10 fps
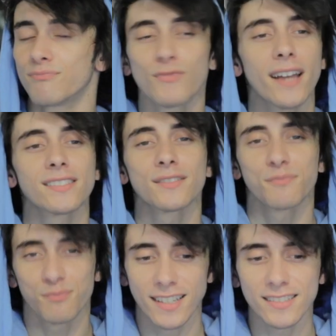Yes,
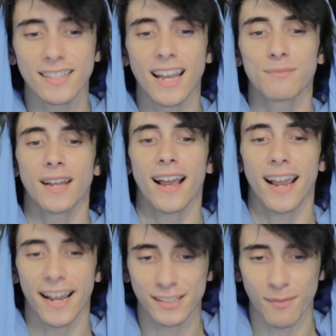Disney name tag
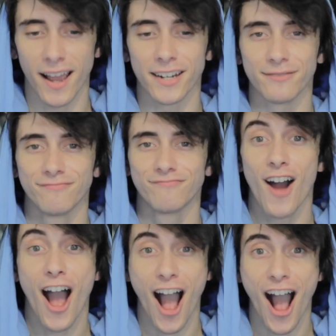is my item.
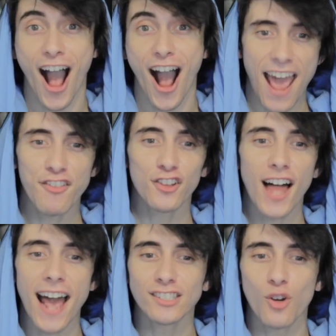And the
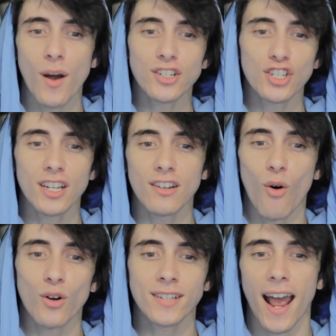last question
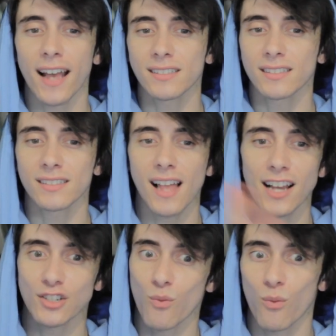or task
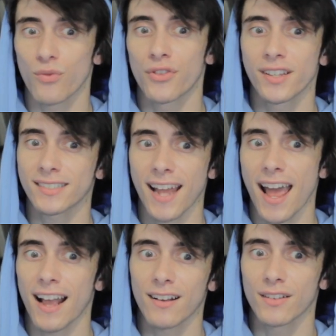slash this
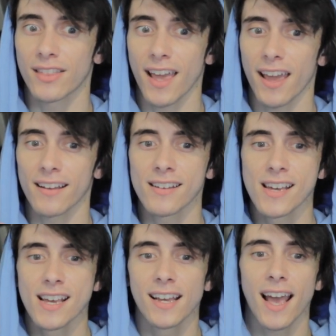tag thing
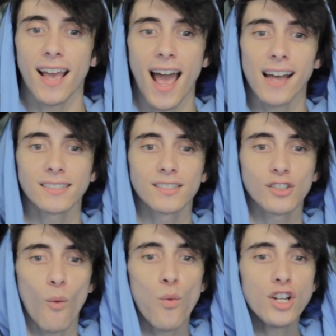
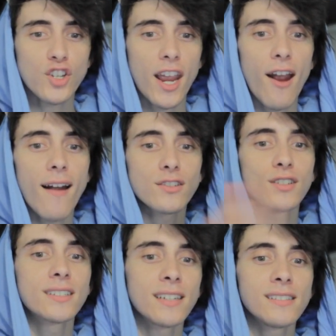asks, which character
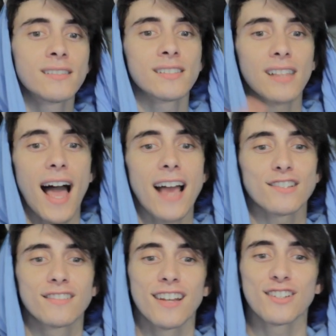did
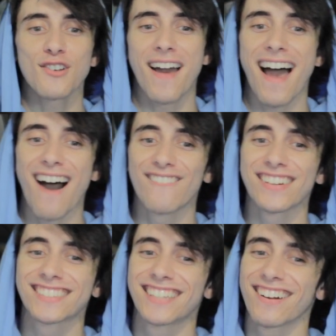slash did you have
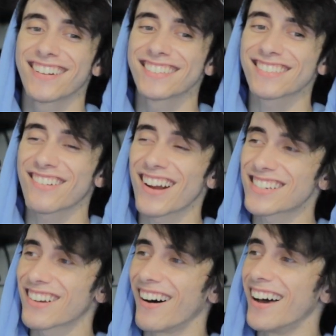a serious
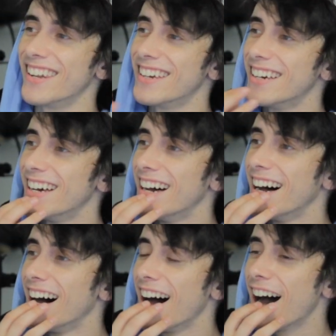crush on?
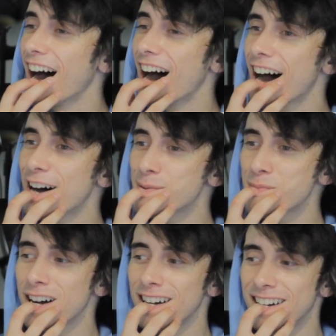
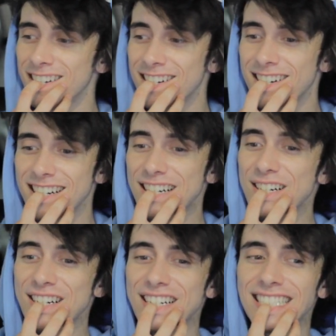Um,
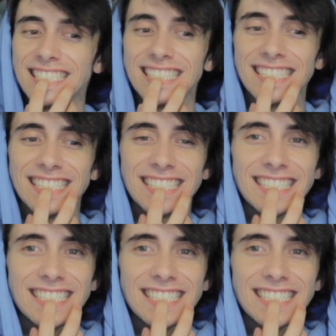ooh.